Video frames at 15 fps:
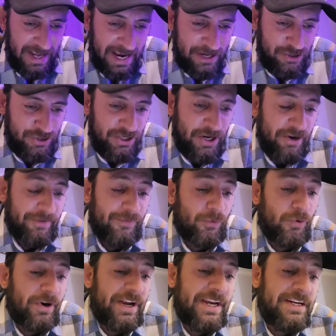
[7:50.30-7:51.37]
last year
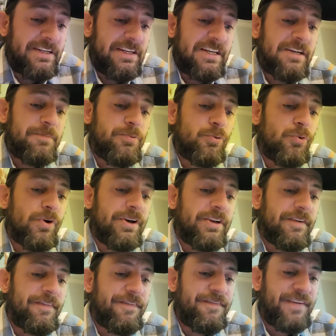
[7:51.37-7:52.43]
for
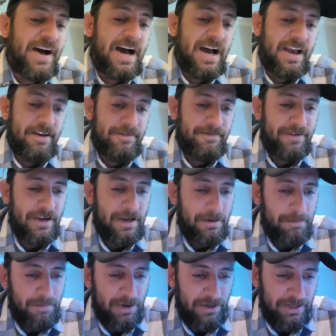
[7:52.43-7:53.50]
$18.5
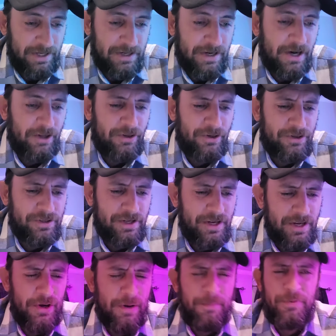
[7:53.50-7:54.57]
million dollars.
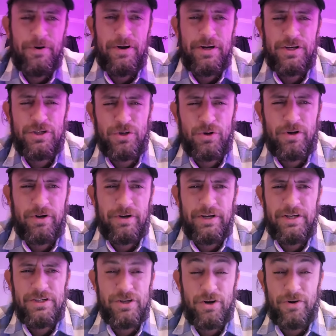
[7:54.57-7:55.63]
I'm pretty sure
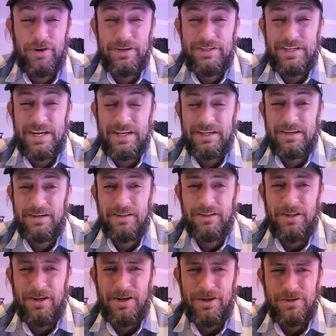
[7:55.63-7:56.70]
he's already taken a
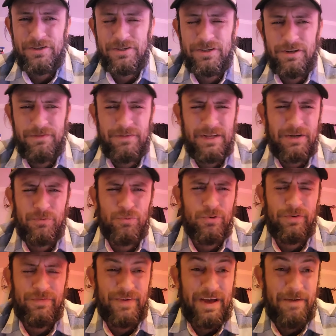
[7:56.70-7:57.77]
loss of like
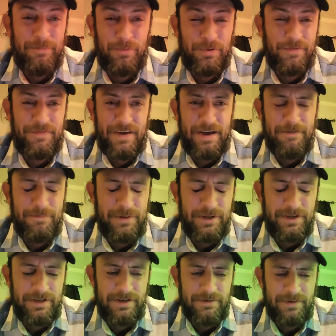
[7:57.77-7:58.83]
what 5.5
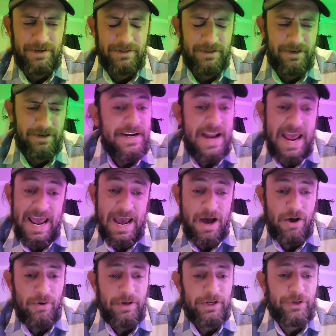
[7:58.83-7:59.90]
million right there. Now